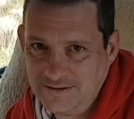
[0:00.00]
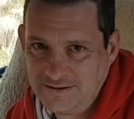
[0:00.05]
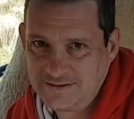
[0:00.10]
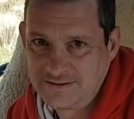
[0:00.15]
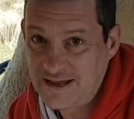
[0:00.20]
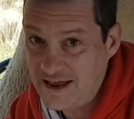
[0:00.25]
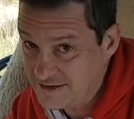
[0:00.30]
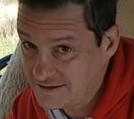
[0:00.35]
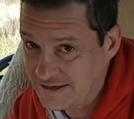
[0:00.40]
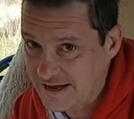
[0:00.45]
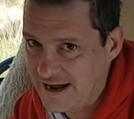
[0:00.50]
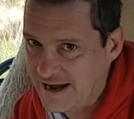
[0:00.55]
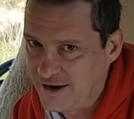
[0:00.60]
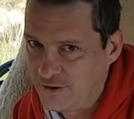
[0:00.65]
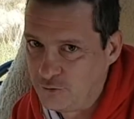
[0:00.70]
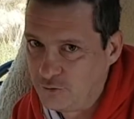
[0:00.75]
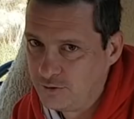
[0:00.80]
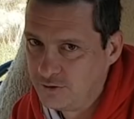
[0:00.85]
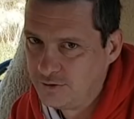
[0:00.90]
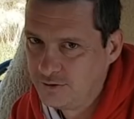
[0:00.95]
Dead
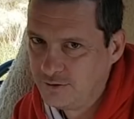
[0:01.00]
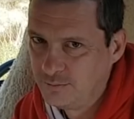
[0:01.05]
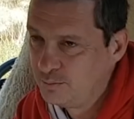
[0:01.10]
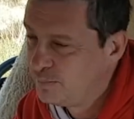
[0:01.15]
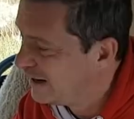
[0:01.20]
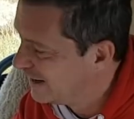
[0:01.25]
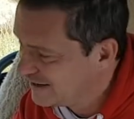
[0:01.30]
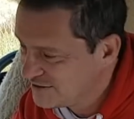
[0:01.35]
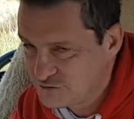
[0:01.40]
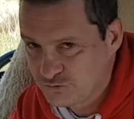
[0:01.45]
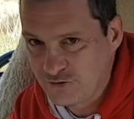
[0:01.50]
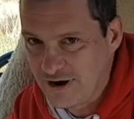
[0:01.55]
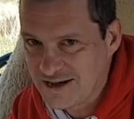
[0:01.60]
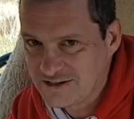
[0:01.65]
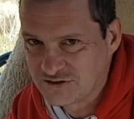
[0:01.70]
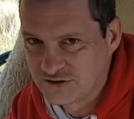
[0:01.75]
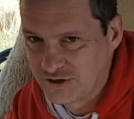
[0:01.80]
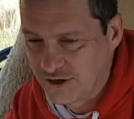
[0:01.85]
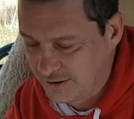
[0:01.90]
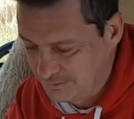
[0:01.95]
cow pice
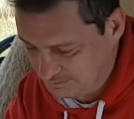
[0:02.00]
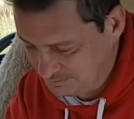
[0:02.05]
raster.